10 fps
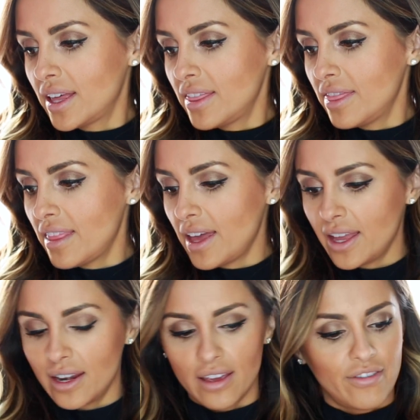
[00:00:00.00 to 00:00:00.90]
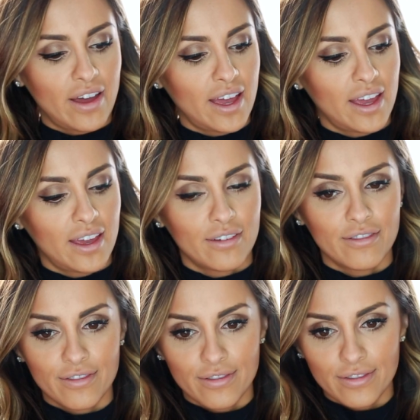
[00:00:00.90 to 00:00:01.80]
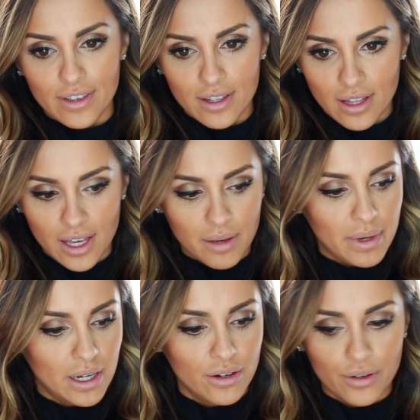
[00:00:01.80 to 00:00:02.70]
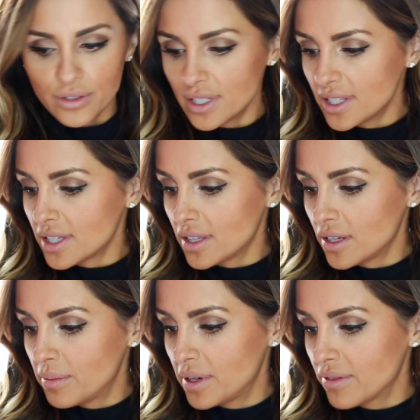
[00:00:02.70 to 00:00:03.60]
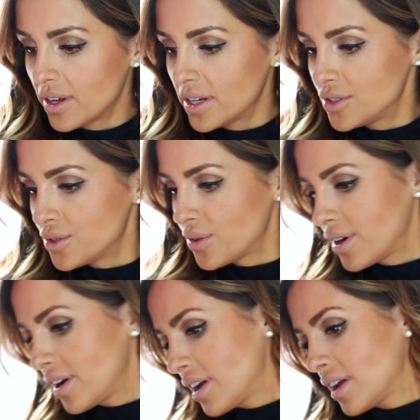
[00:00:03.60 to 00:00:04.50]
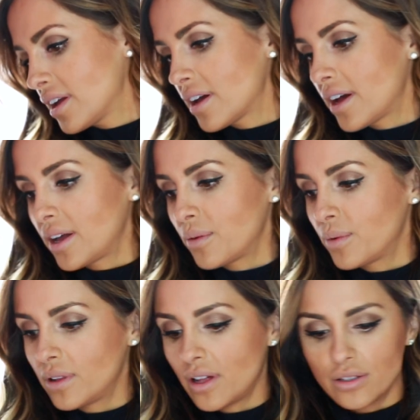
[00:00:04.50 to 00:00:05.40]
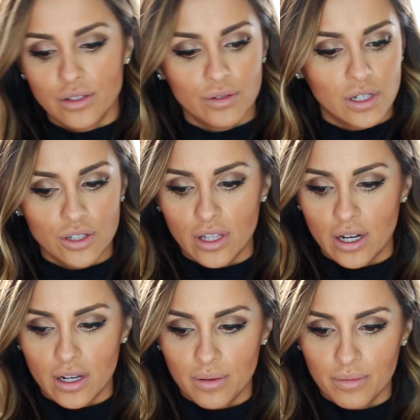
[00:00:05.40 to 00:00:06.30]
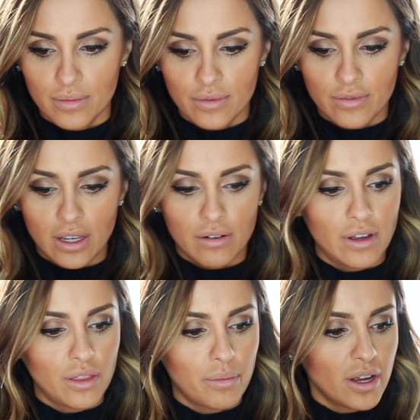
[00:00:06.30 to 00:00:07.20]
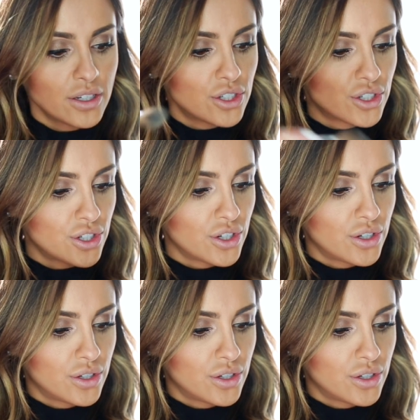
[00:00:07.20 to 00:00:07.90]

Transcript: And then if I feel like my nose needs a little bit of contouring, I will also touch that up behind the brush.